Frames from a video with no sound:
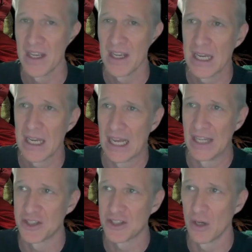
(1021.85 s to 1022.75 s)
And
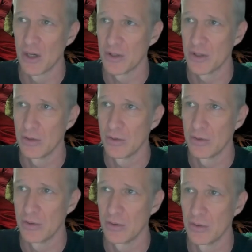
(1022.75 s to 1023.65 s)
so
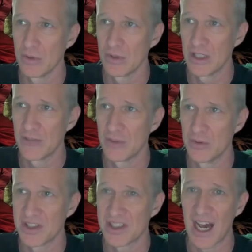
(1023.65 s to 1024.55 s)
if you
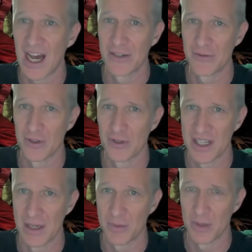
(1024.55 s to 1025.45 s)
decide, for
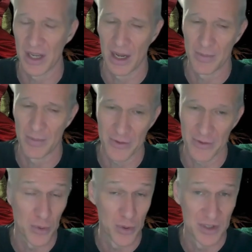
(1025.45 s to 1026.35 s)
example, okay, I'm going to have the
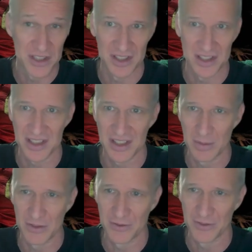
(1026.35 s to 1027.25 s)
prince of the city be
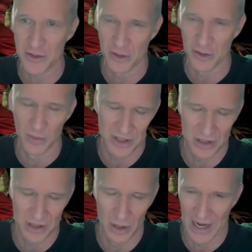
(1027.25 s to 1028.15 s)
a Ventru, which is
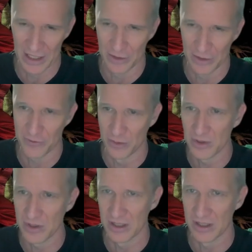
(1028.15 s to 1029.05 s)
low-hanging fruit.
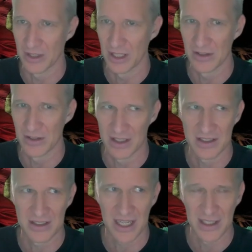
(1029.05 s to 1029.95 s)
They
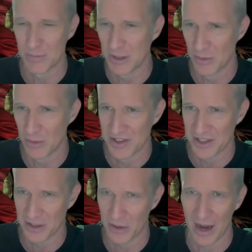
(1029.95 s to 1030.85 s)
tend to be the ones that
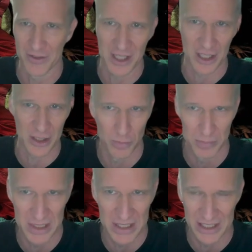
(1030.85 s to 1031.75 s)
gravitate toward
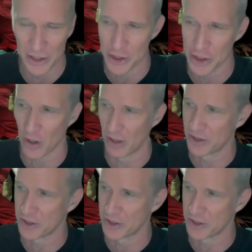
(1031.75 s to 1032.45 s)
being in charge